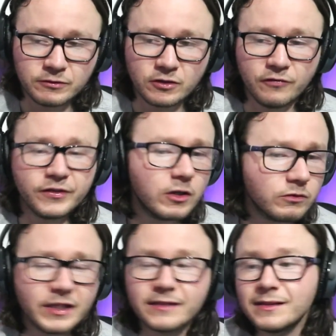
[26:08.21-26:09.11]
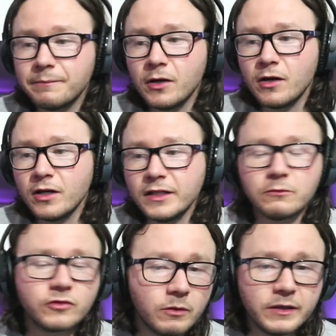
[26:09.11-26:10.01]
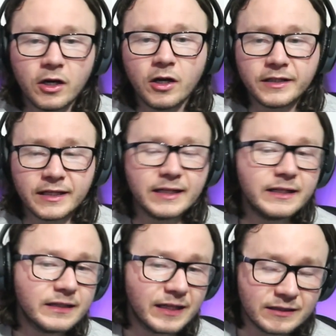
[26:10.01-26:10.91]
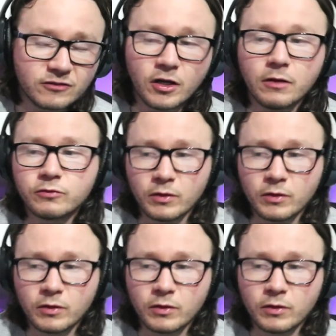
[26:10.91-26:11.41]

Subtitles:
You know, if a girl was texting a boy and it was going on and then like they stopped,